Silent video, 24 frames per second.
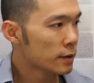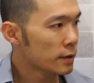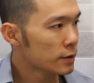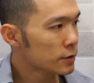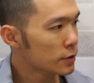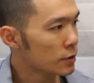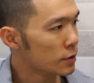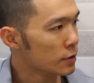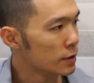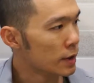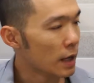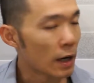
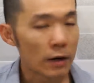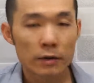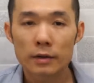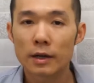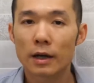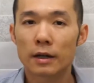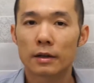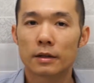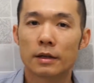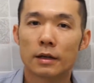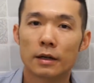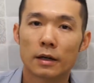So now
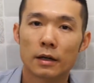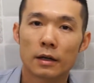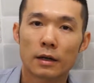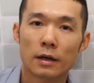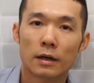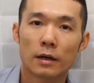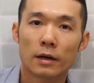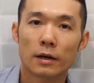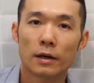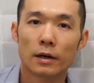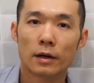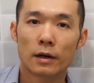that
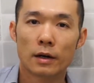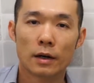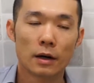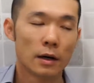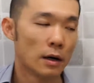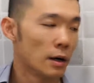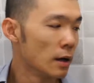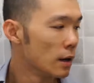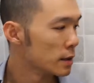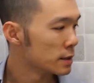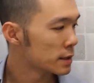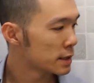the
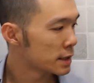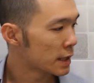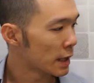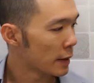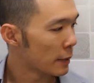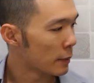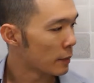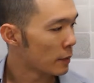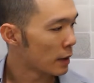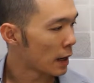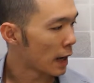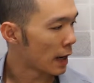
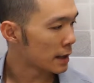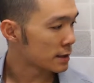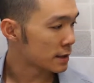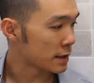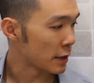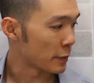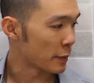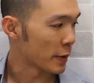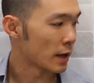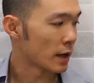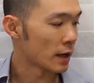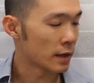
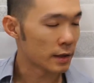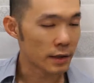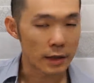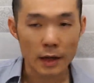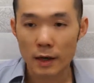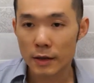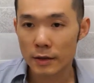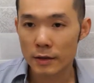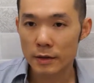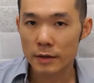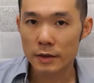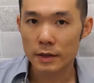hardscaping are
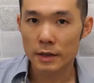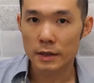done,